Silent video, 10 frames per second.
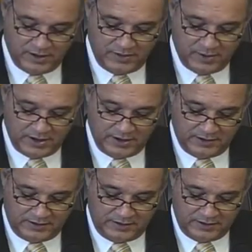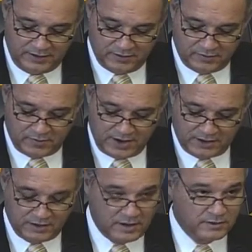anybody here
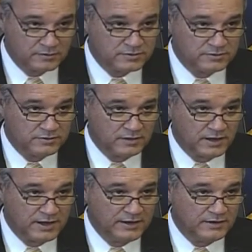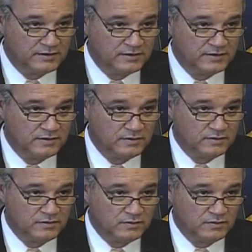directed others to delay
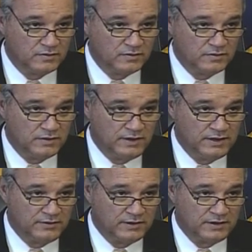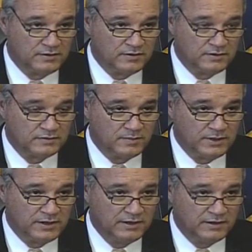anything to this
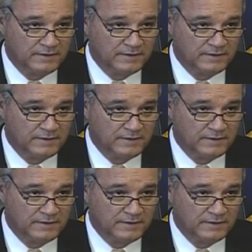committee?